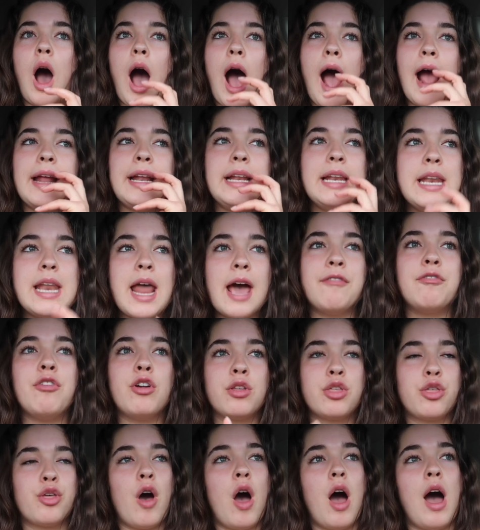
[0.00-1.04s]
I
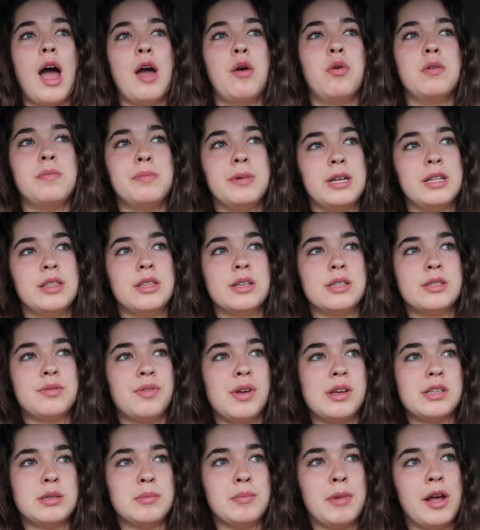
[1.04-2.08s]
never thought I would be in this
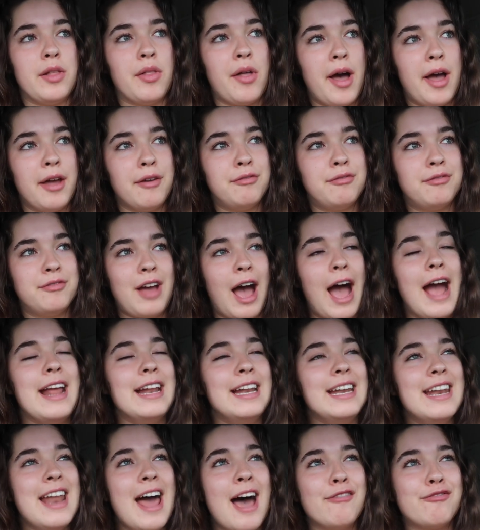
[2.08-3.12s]
phase of my life. I
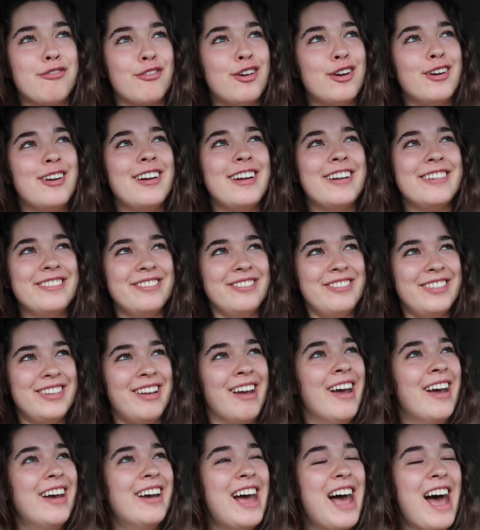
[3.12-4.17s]
never
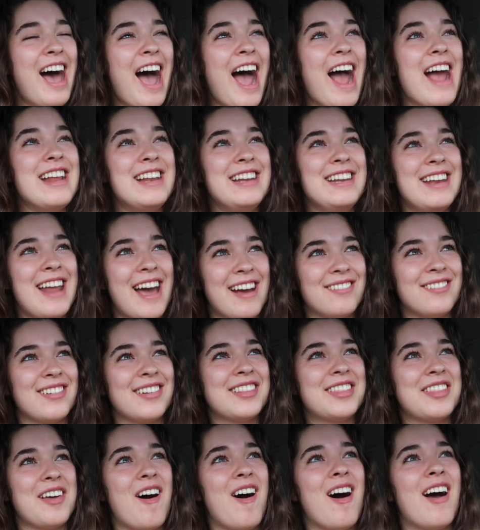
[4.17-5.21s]

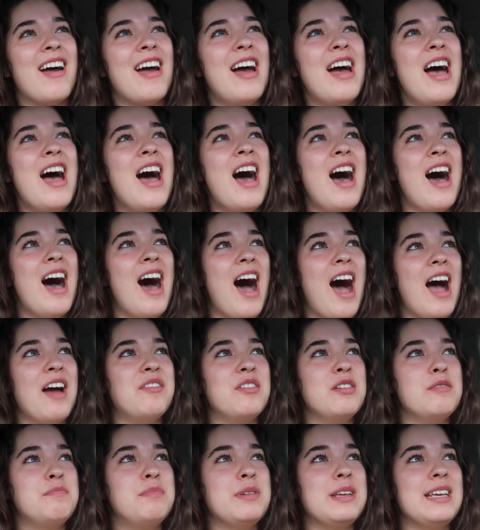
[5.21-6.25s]
thought I
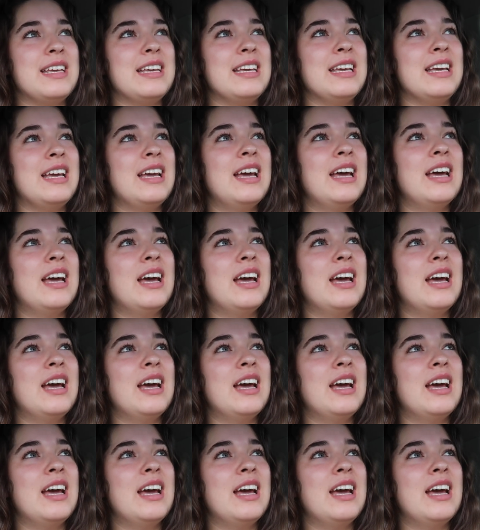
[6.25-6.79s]
would be